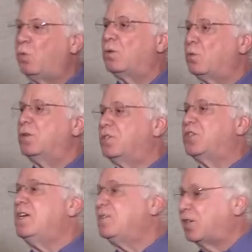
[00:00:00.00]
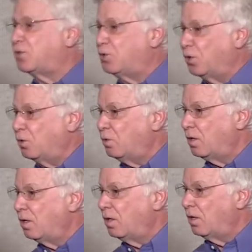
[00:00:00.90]
what would Jesus do.
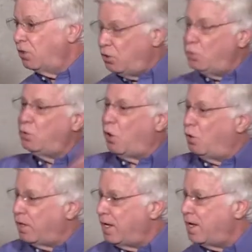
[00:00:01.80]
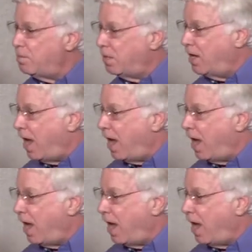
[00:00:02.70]
You go to him and